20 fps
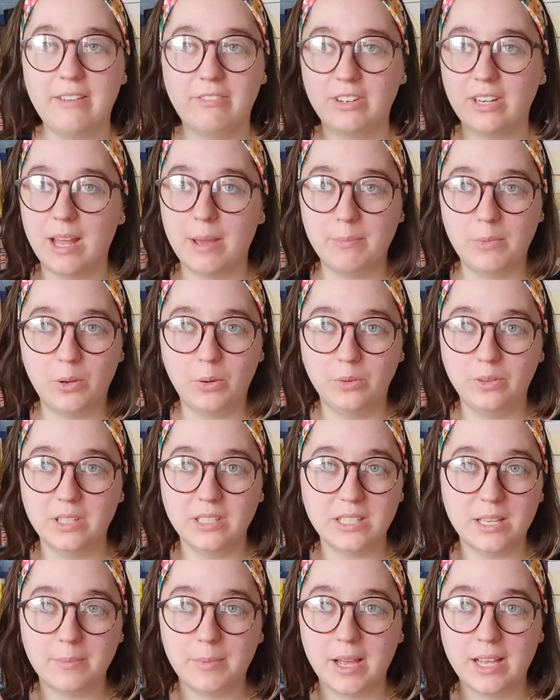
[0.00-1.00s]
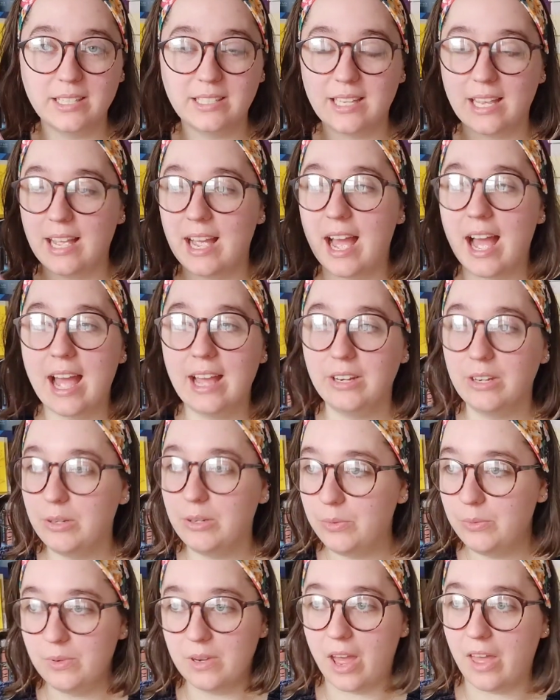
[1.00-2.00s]
Every time I hold this up, I say, I
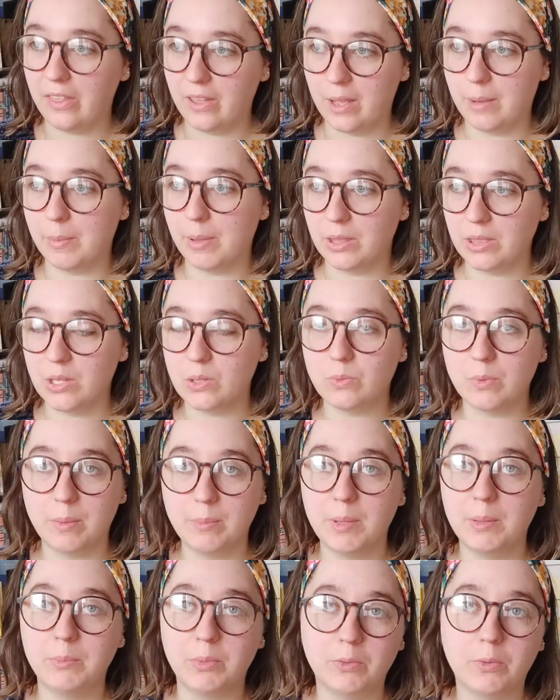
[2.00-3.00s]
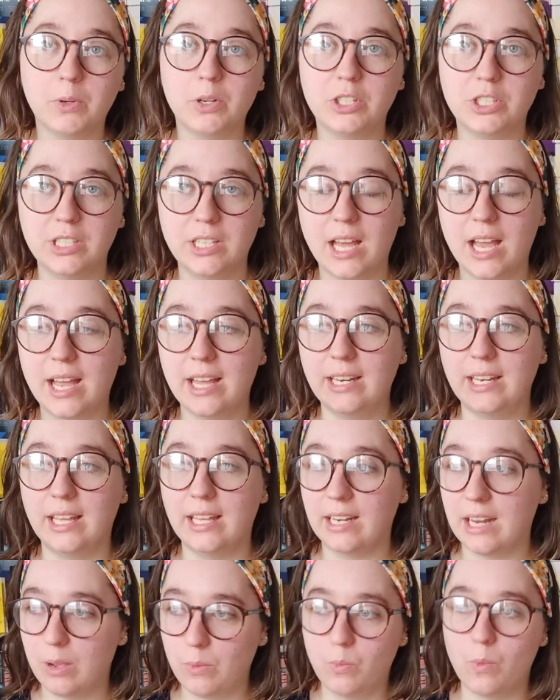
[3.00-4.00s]
knew nothing about this woman before she died
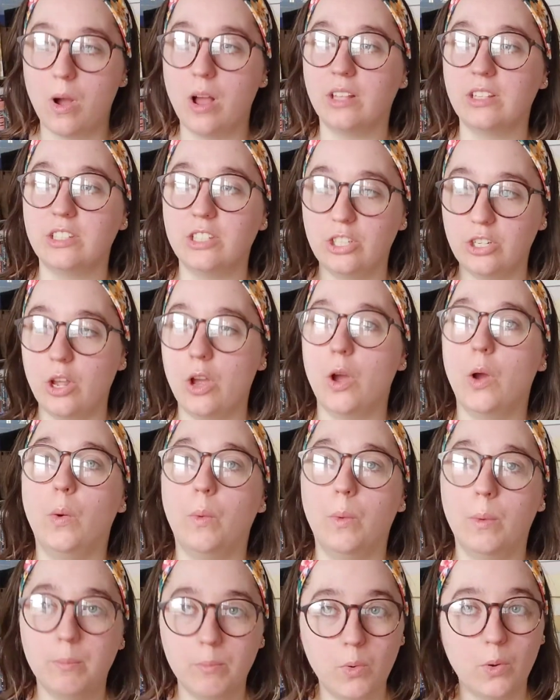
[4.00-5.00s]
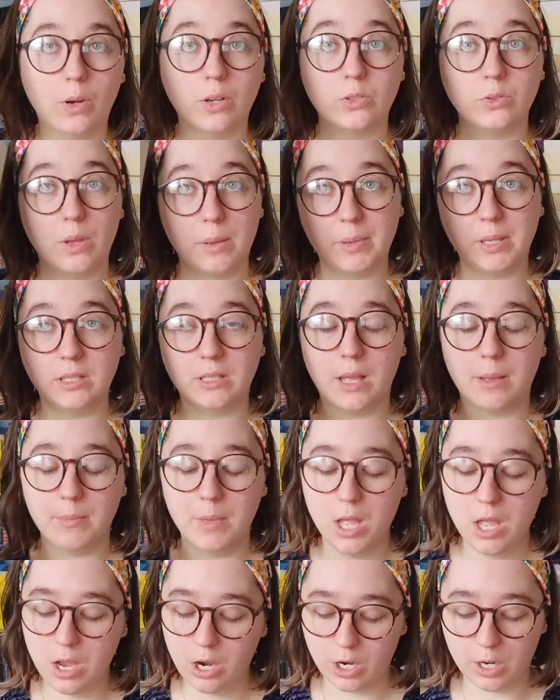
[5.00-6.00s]
and I want to know more. So I picked
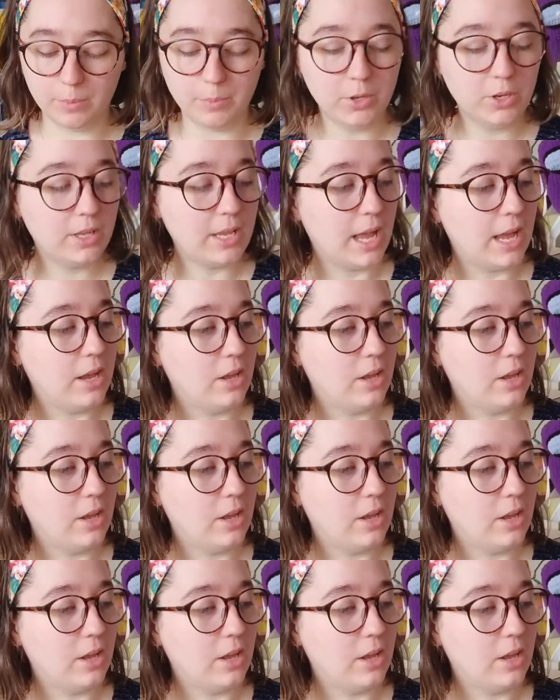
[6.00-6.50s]
up her book.